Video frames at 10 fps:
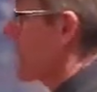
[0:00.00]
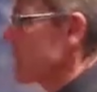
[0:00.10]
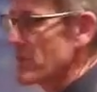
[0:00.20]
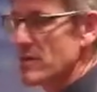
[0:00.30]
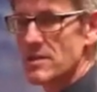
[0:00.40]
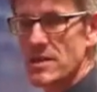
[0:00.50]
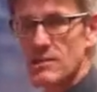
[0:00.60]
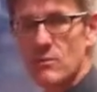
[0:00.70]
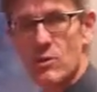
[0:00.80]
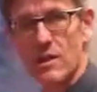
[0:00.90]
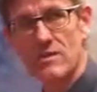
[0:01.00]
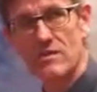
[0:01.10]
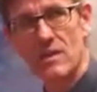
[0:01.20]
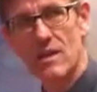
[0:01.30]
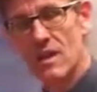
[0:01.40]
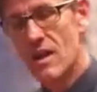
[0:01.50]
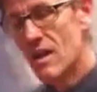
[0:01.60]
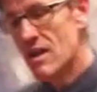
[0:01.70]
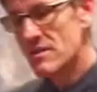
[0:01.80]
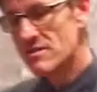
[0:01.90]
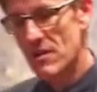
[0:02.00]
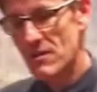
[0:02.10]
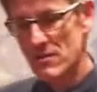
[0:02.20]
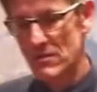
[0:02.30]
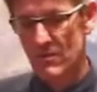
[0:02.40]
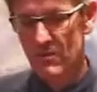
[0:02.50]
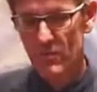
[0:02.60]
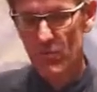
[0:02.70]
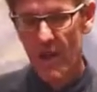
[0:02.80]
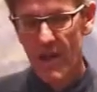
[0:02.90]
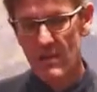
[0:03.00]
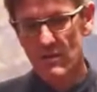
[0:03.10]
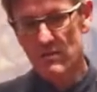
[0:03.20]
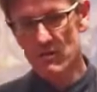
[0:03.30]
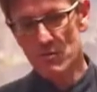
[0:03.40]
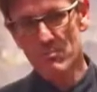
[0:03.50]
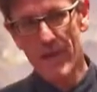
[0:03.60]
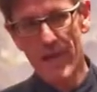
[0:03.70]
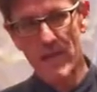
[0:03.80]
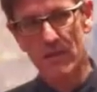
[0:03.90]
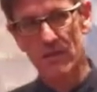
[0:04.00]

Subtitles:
one protein, more or less. So the way you make